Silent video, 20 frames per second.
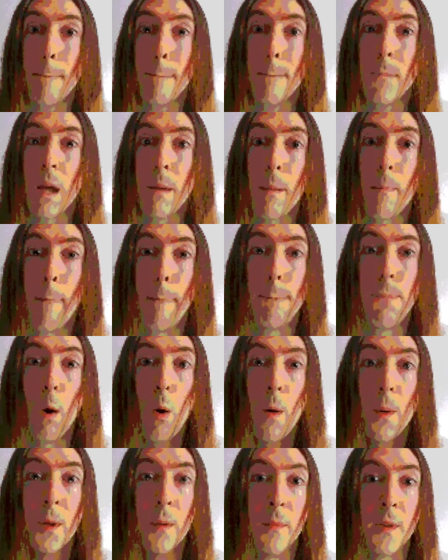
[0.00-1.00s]
Maybe
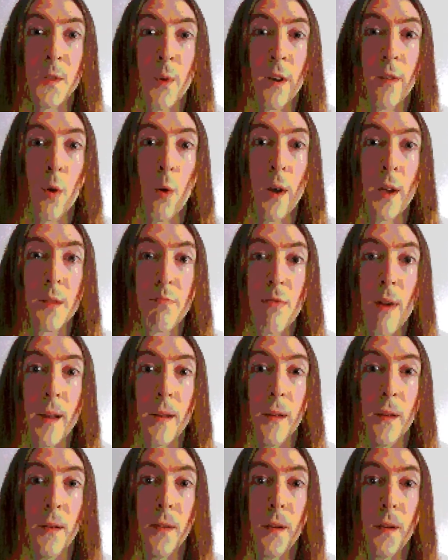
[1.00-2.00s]
boredom is one of your worst
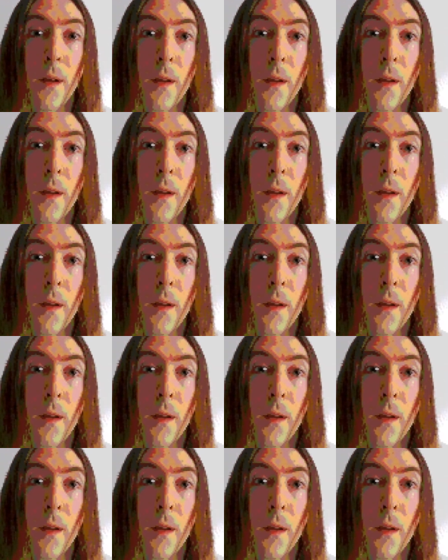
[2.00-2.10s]
predators.